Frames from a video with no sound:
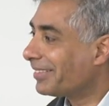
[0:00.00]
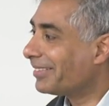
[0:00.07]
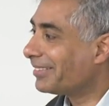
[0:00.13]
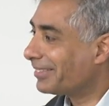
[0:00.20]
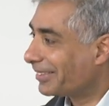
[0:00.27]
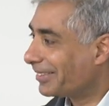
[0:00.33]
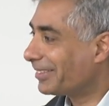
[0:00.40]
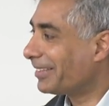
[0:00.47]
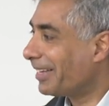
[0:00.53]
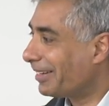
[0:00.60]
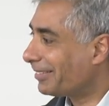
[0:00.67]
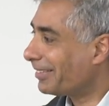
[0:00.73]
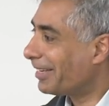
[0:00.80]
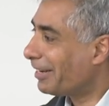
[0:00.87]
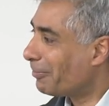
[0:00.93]

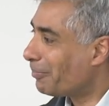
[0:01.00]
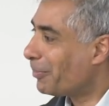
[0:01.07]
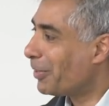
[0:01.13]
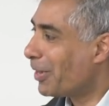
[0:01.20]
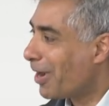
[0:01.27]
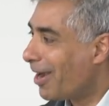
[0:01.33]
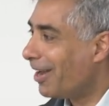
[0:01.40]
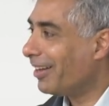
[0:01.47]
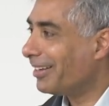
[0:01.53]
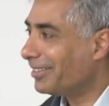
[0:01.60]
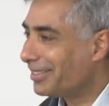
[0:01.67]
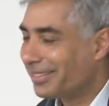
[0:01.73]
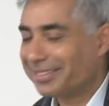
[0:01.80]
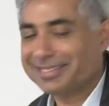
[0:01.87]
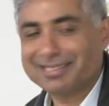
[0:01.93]
success and beyond
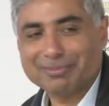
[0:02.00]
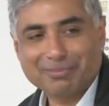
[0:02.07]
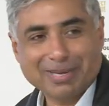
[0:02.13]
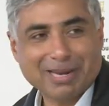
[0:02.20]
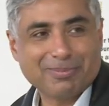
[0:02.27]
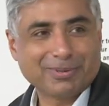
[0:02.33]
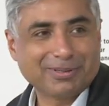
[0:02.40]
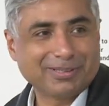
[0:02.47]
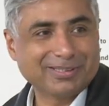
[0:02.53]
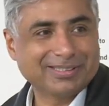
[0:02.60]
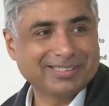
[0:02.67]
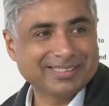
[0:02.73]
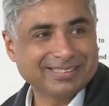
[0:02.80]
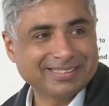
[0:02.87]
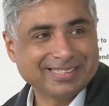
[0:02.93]
just the
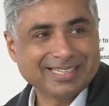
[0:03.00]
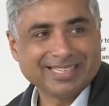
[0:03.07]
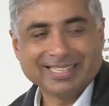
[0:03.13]
papers and